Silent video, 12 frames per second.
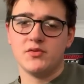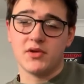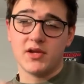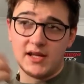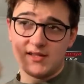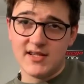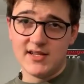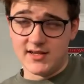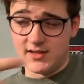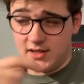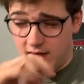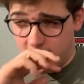We're going to get
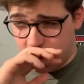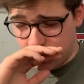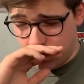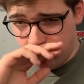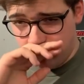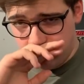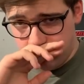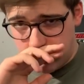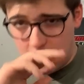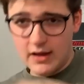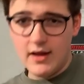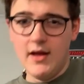tinted lights.
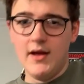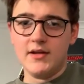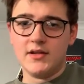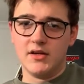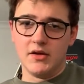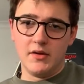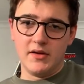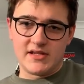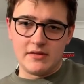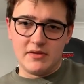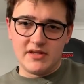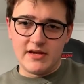Doing
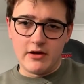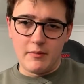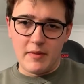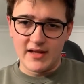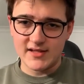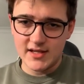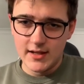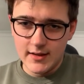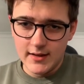some interior bits.